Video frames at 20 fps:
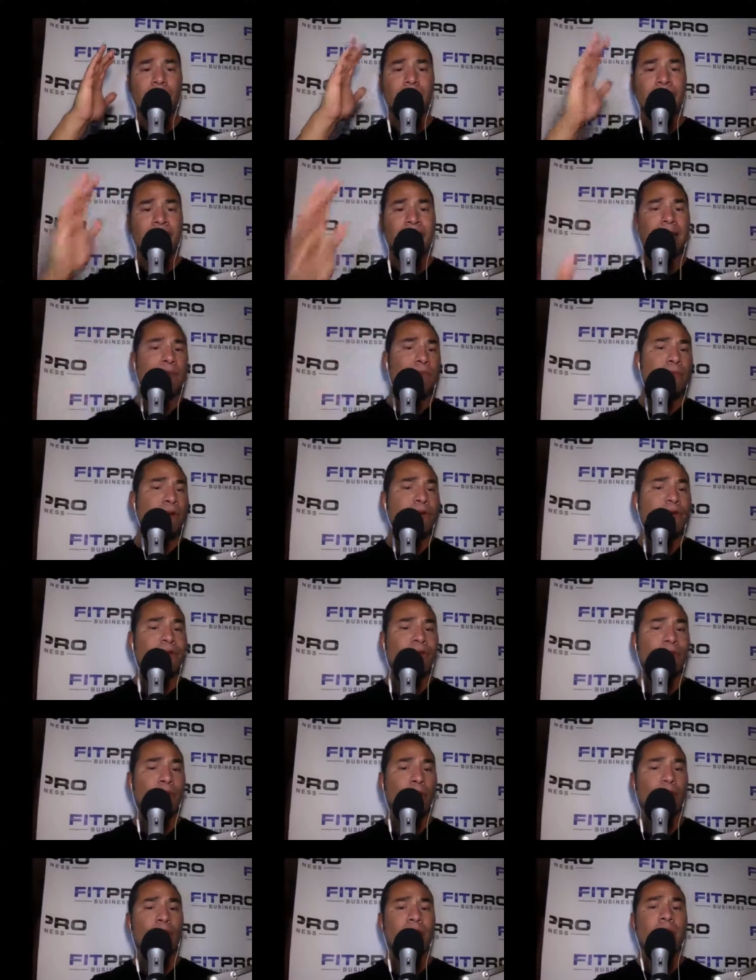keep moving
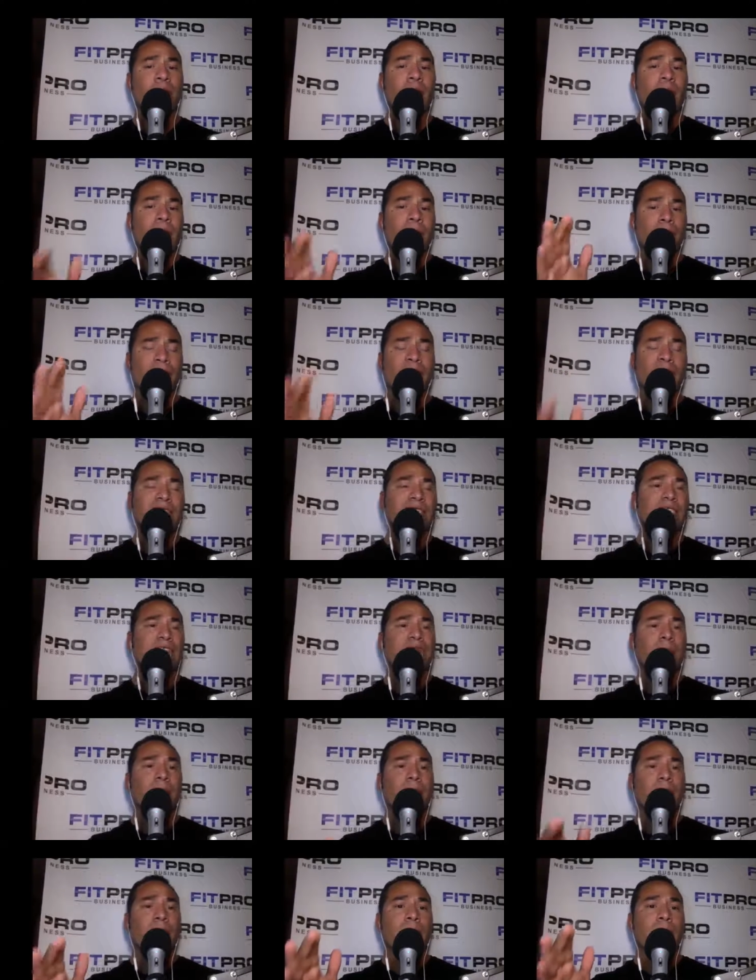forward, not just from
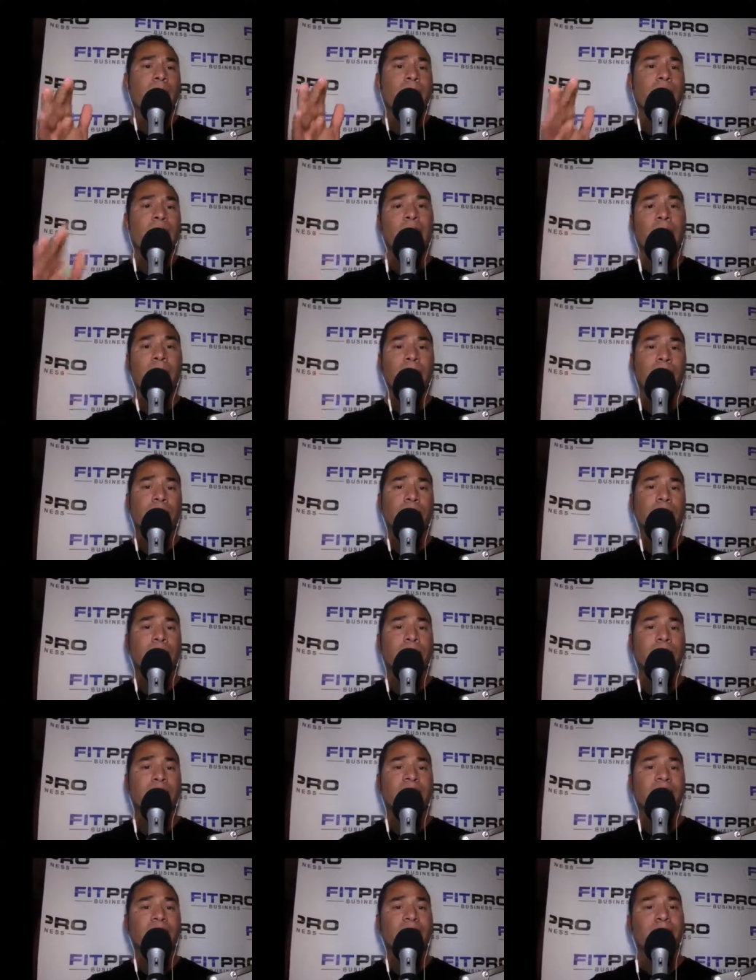an income
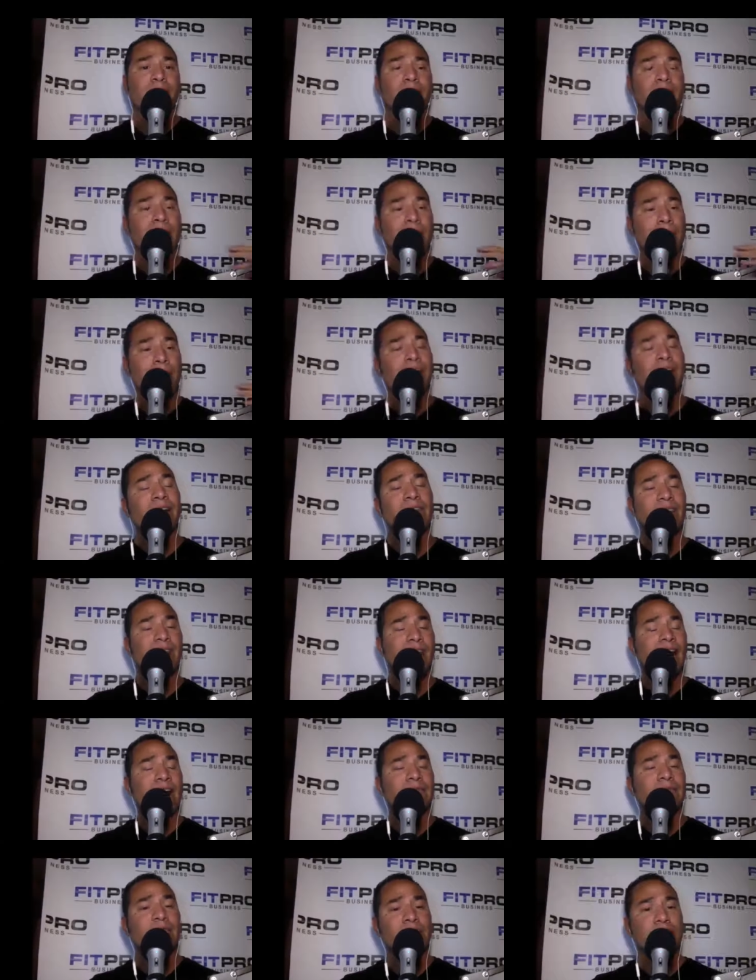perspective, but the amount of
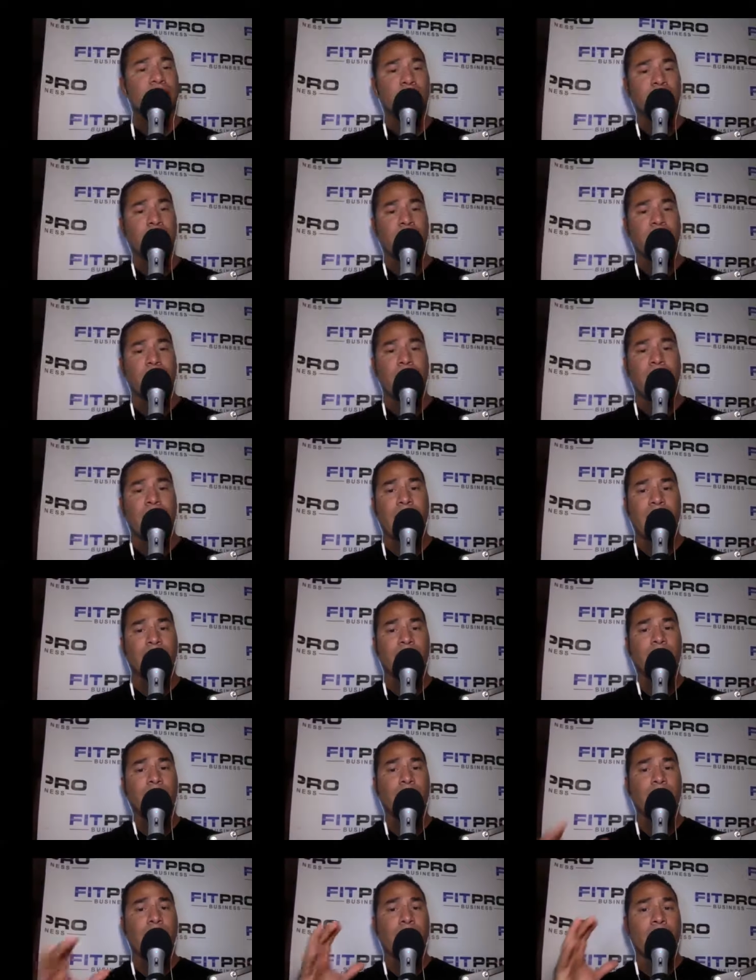lives that you can impact,
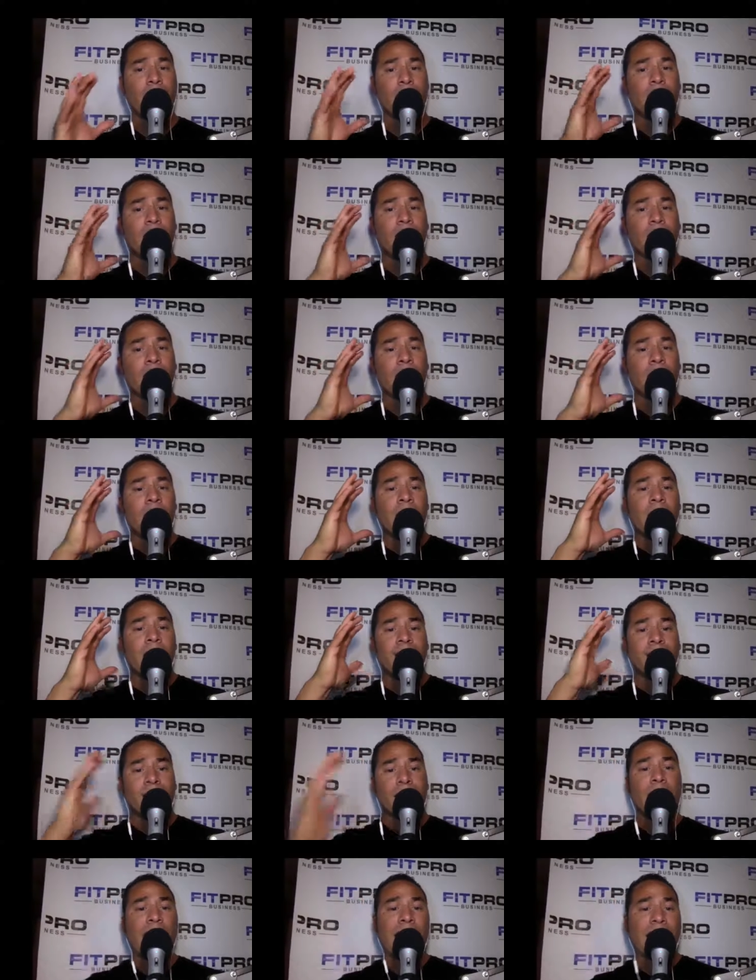the amount of
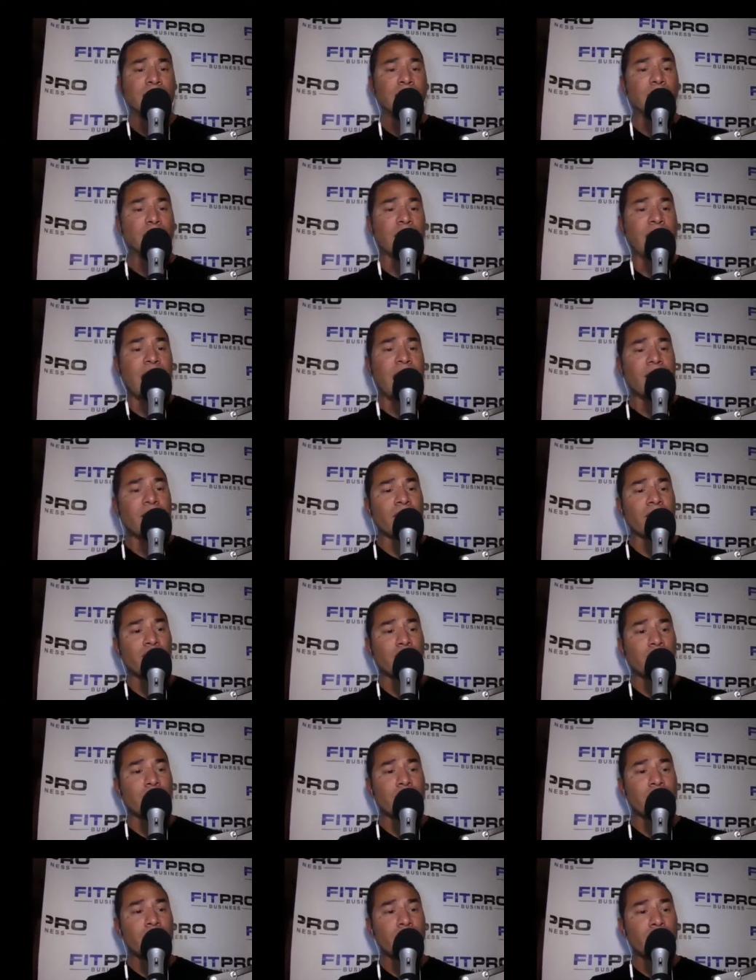impact you can have on your
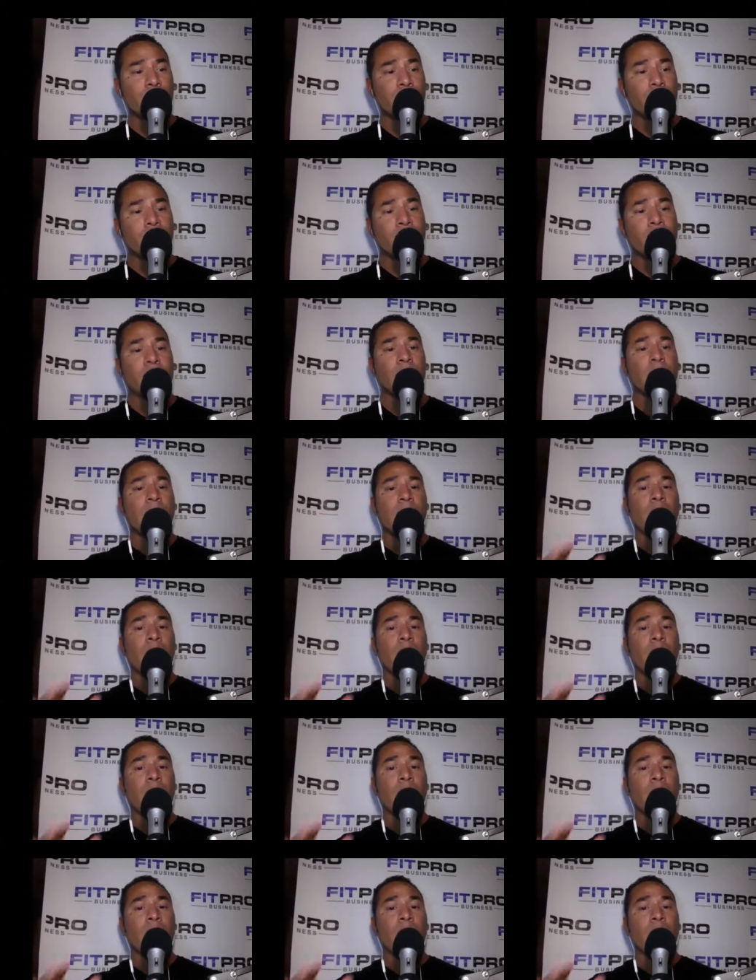community